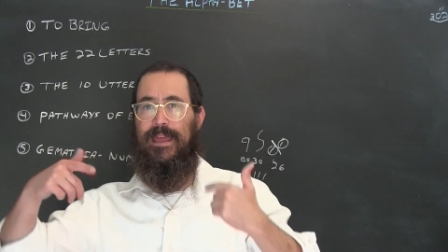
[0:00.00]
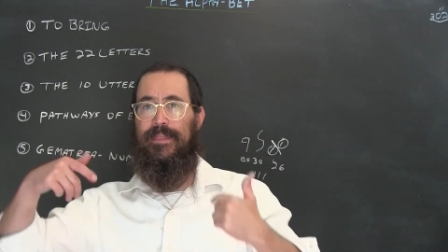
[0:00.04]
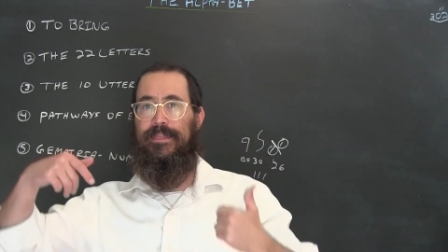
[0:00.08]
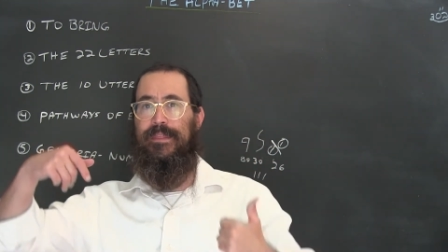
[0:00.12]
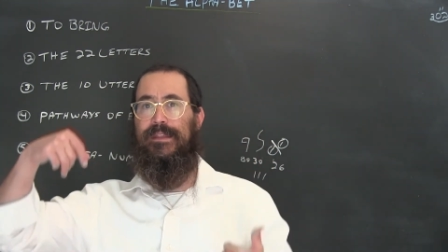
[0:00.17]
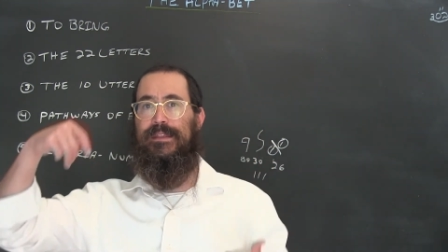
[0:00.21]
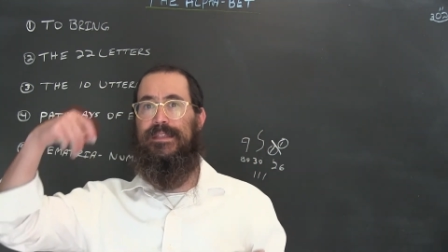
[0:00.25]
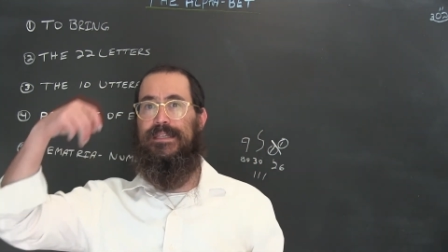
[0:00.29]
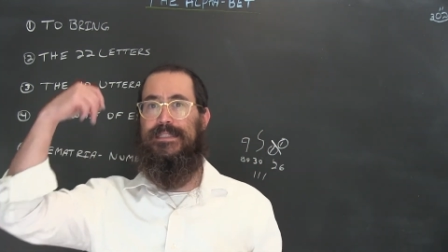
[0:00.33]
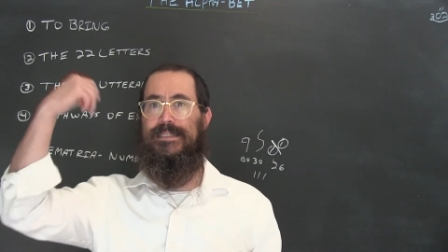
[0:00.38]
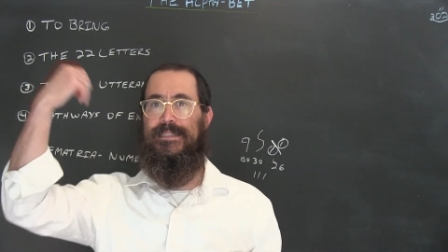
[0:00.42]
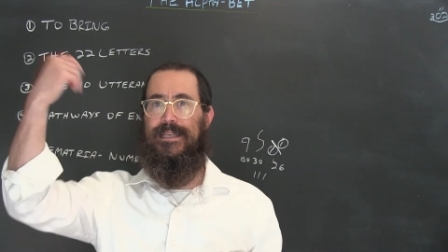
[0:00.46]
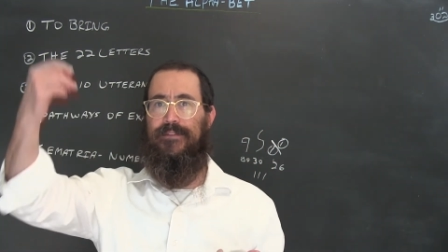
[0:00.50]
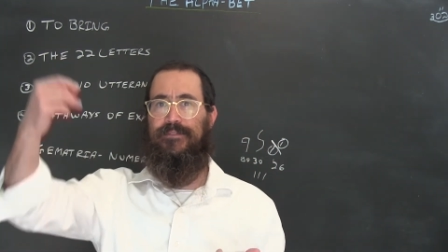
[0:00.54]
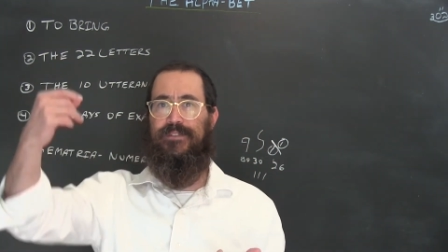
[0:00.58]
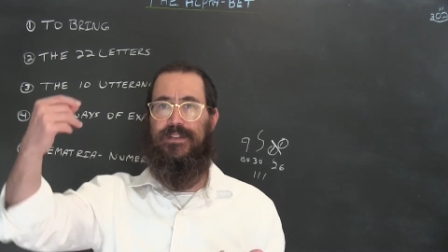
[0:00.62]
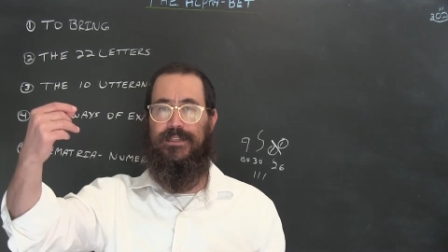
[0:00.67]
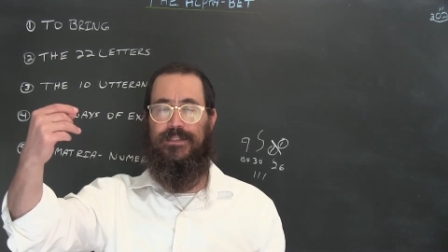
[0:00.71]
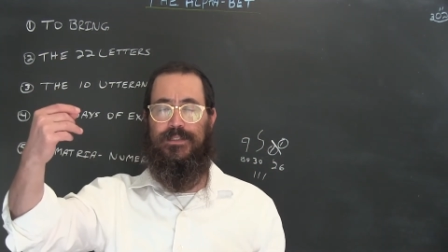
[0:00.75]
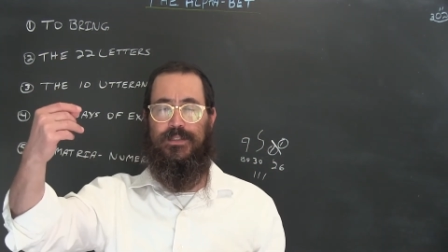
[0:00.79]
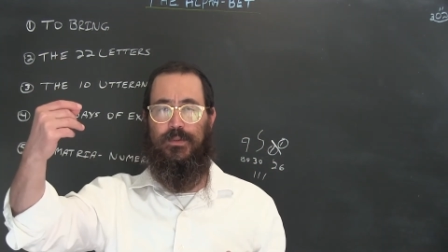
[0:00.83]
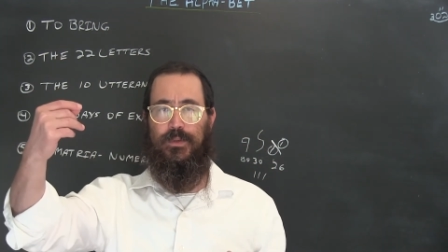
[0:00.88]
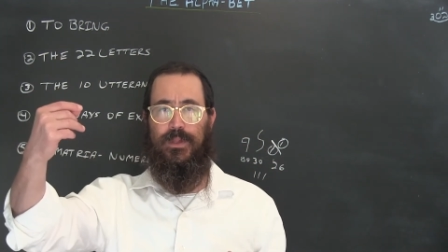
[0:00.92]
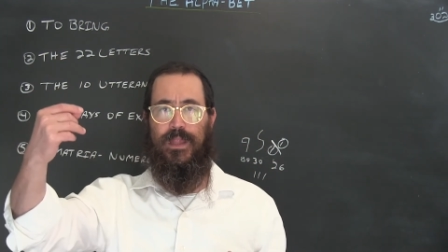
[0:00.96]
And then the
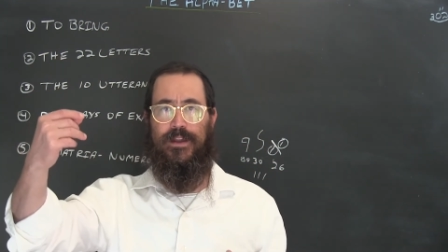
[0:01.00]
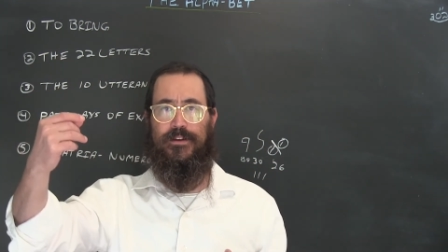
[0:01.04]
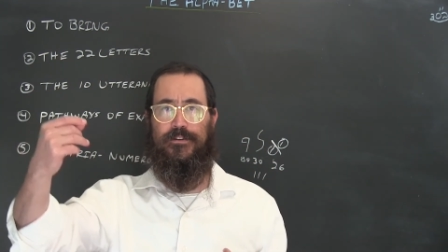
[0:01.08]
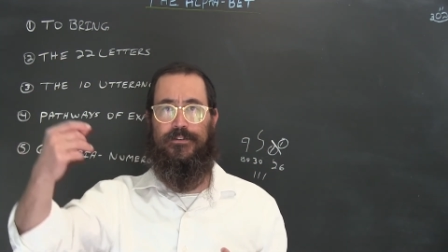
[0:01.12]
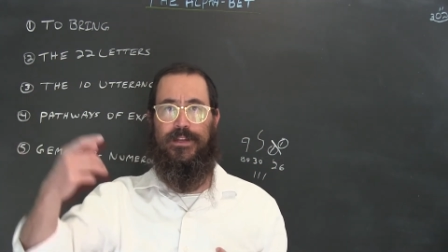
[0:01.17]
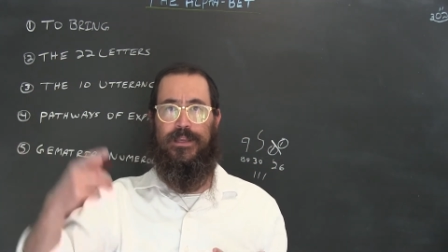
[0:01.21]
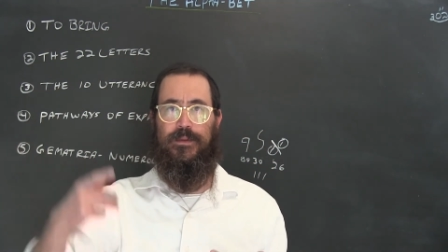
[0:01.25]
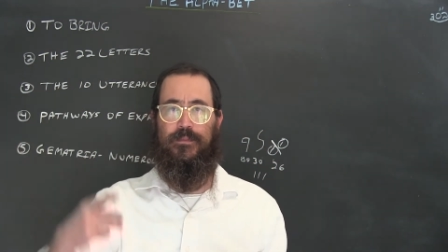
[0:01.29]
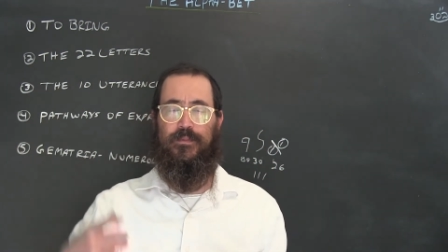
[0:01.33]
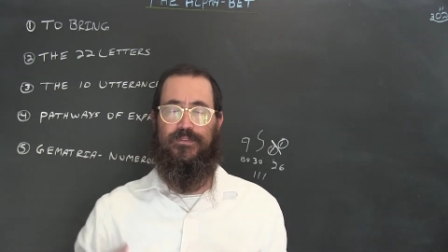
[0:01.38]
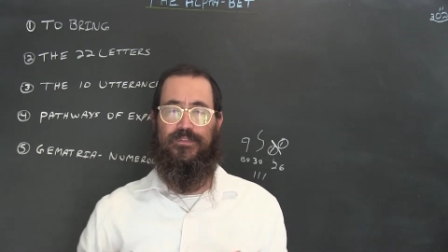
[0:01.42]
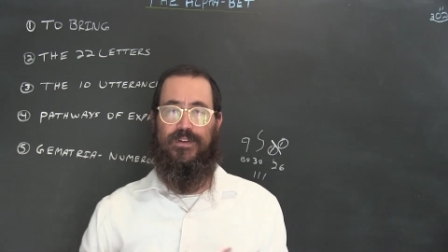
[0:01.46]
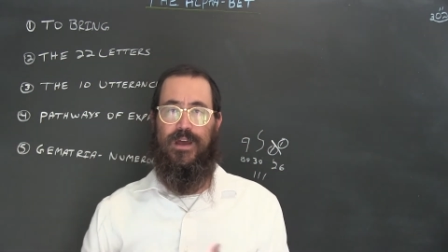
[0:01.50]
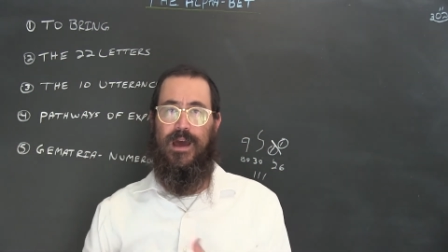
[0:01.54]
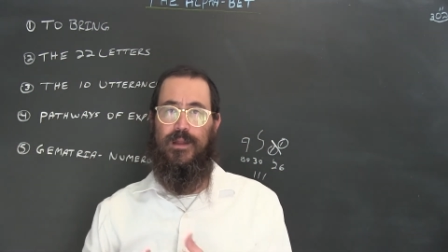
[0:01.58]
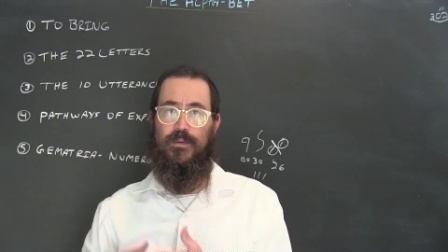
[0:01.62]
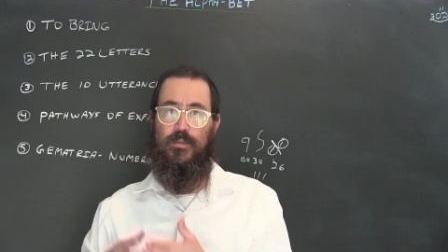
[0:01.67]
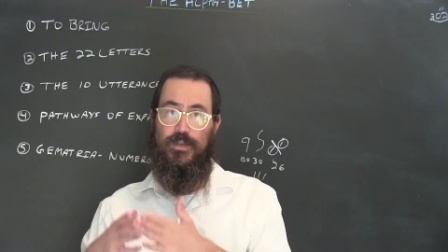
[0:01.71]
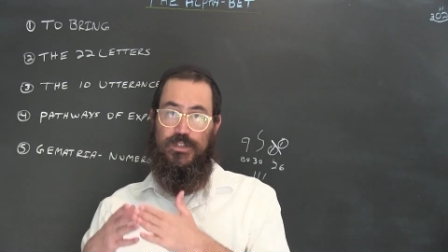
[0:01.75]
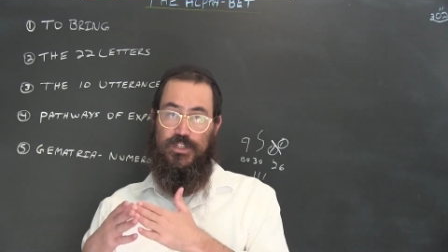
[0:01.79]
72 letter name of God,